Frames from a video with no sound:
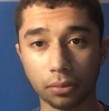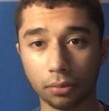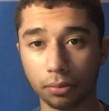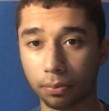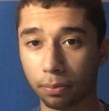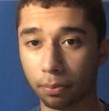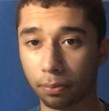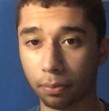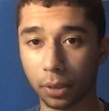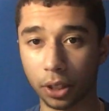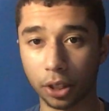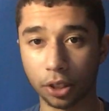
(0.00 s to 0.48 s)

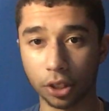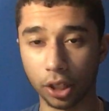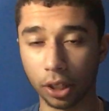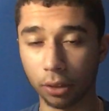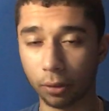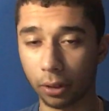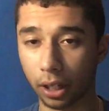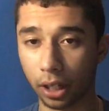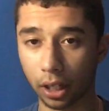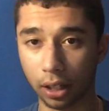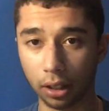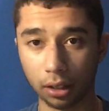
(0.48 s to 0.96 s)

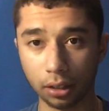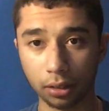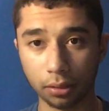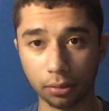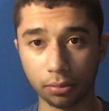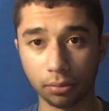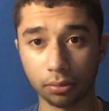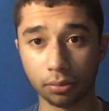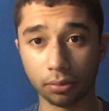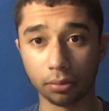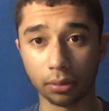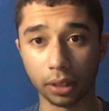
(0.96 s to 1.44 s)
Majira
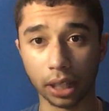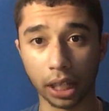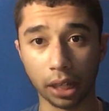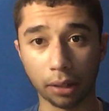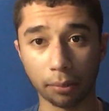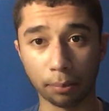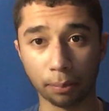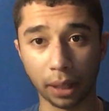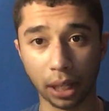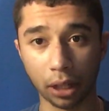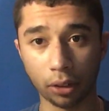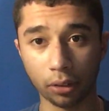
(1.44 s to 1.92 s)

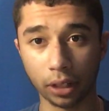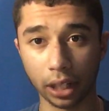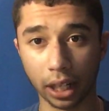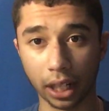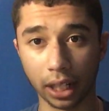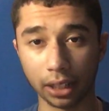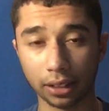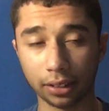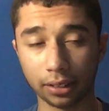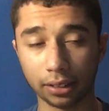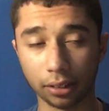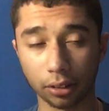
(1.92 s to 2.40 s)
at
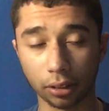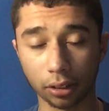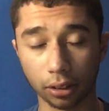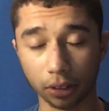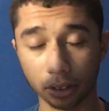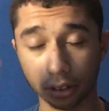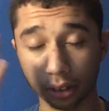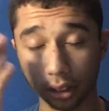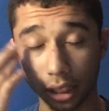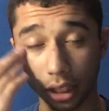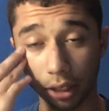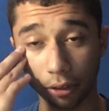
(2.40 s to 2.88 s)
Balgots or
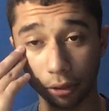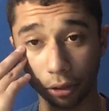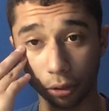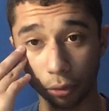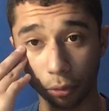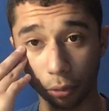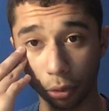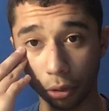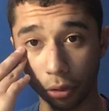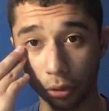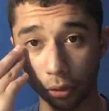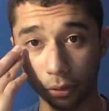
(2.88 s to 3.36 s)
Elder
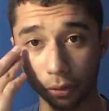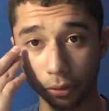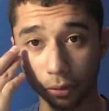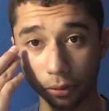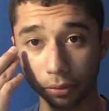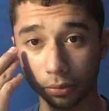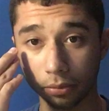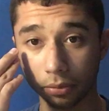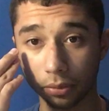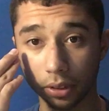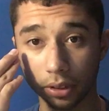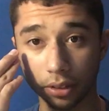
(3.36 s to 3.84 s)
Wolf,
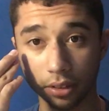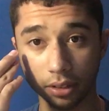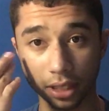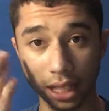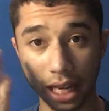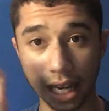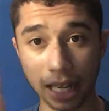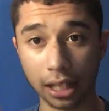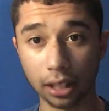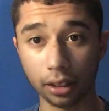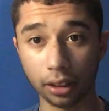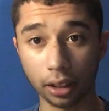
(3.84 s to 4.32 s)

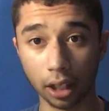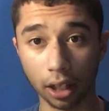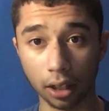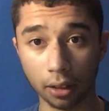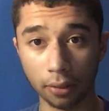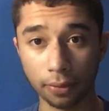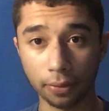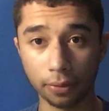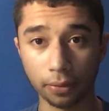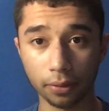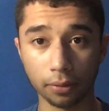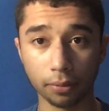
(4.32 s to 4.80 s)
Zach
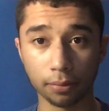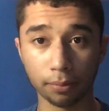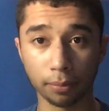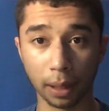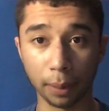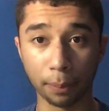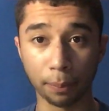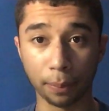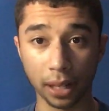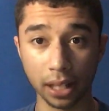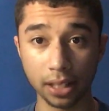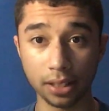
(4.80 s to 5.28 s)
Love, my
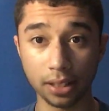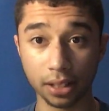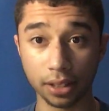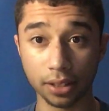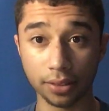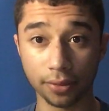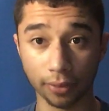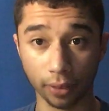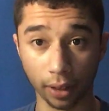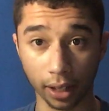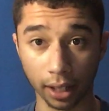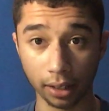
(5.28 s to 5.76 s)

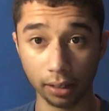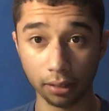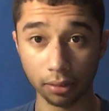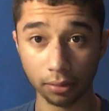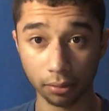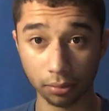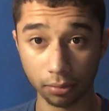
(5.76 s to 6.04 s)
bestest friend.